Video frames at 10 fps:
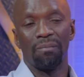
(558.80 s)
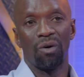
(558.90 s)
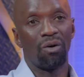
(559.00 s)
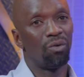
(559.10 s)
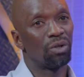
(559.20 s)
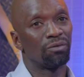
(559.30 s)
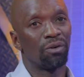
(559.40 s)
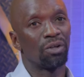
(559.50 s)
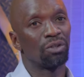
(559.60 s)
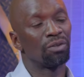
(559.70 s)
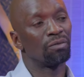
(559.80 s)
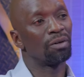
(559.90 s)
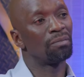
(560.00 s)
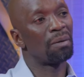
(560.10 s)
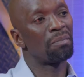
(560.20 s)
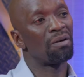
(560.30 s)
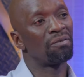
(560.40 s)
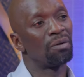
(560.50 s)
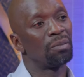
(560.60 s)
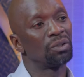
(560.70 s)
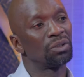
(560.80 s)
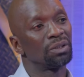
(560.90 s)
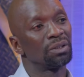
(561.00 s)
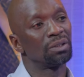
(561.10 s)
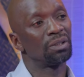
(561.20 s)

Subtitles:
I'm always focused on my performance.